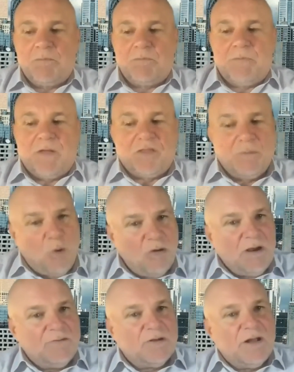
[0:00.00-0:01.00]
But the
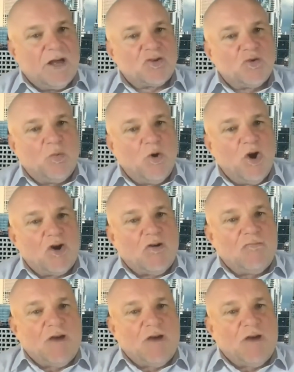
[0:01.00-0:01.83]
more intellectual work